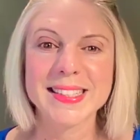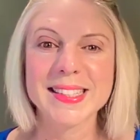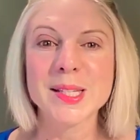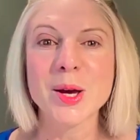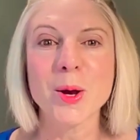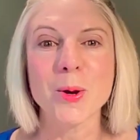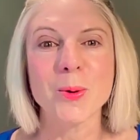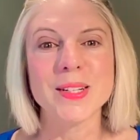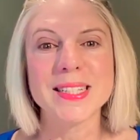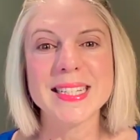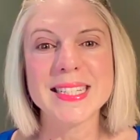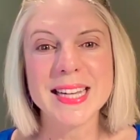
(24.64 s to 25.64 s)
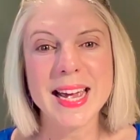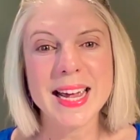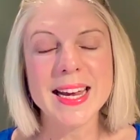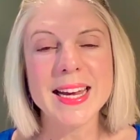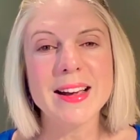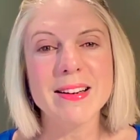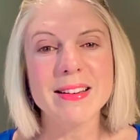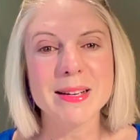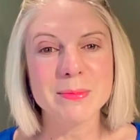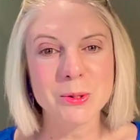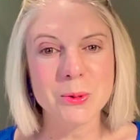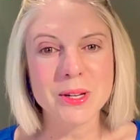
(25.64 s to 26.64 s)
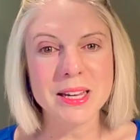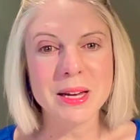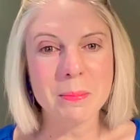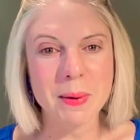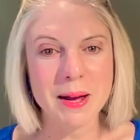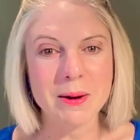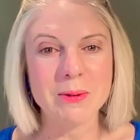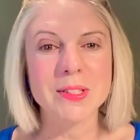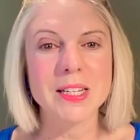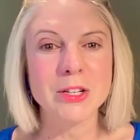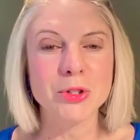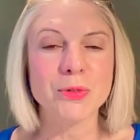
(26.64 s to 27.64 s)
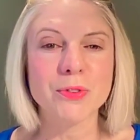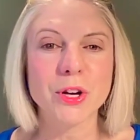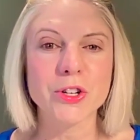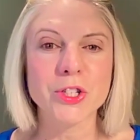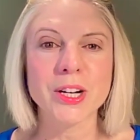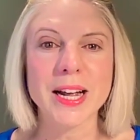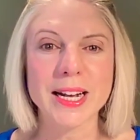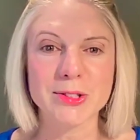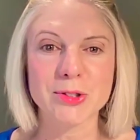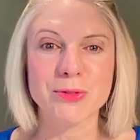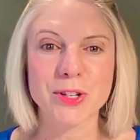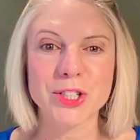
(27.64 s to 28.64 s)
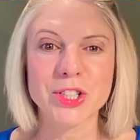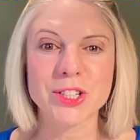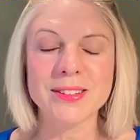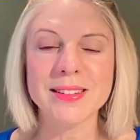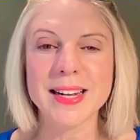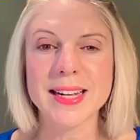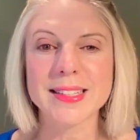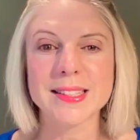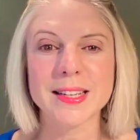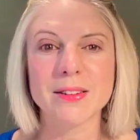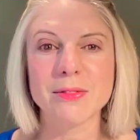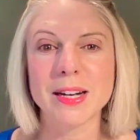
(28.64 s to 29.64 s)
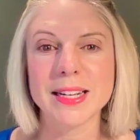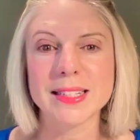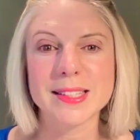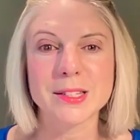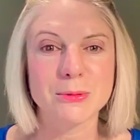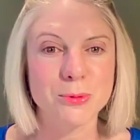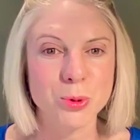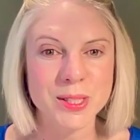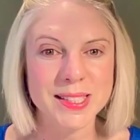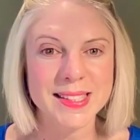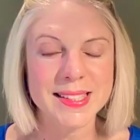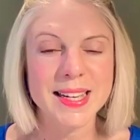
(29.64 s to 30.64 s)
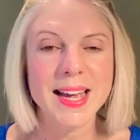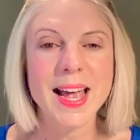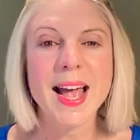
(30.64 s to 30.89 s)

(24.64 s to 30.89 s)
So today I am talking about introversion, extroversion as it relates to the voice,